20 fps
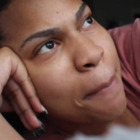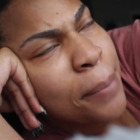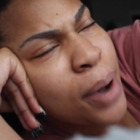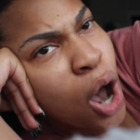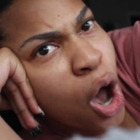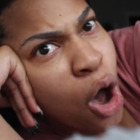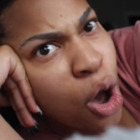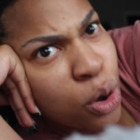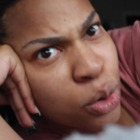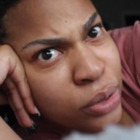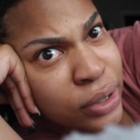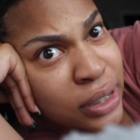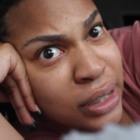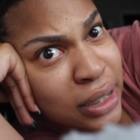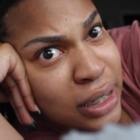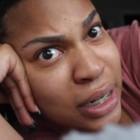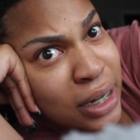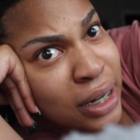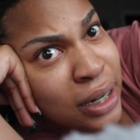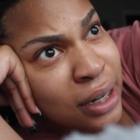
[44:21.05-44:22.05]

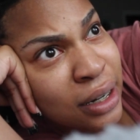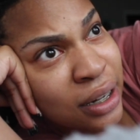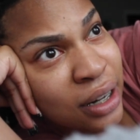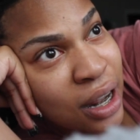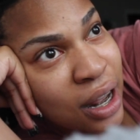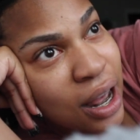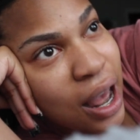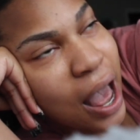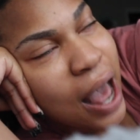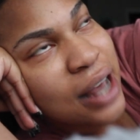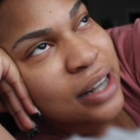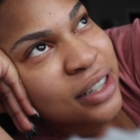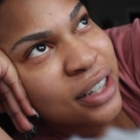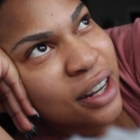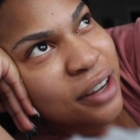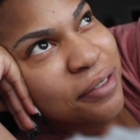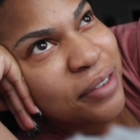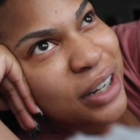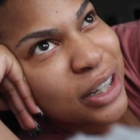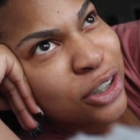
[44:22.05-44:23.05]
posted as
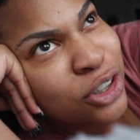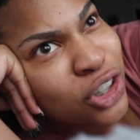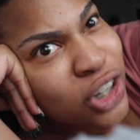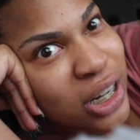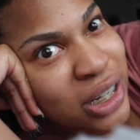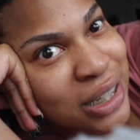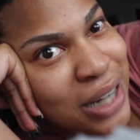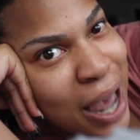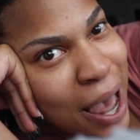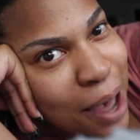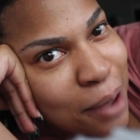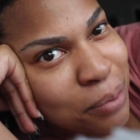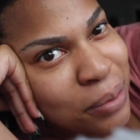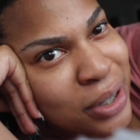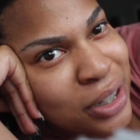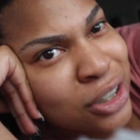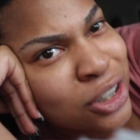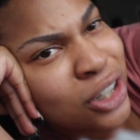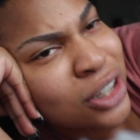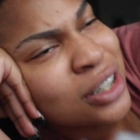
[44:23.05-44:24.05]
if it just happened,